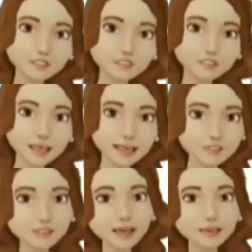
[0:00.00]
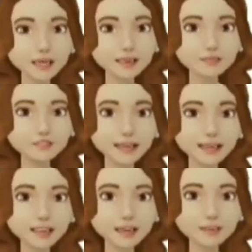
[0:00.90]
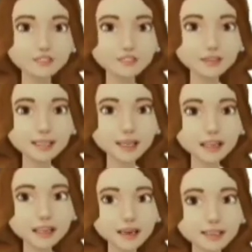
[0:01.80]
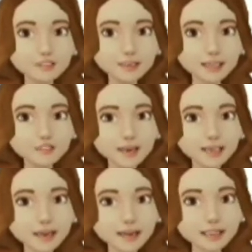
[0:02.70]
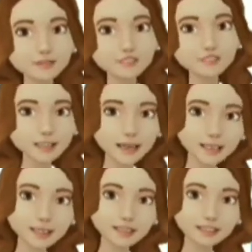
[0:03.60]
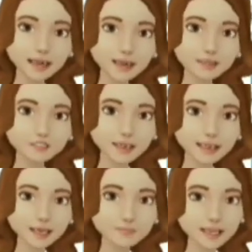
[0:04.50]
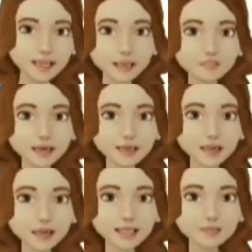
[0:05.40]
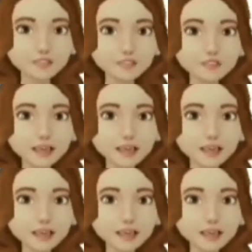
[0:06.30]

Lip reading: Scroll down and tap the plus sign, and then tap another suggested contact to send them an invite.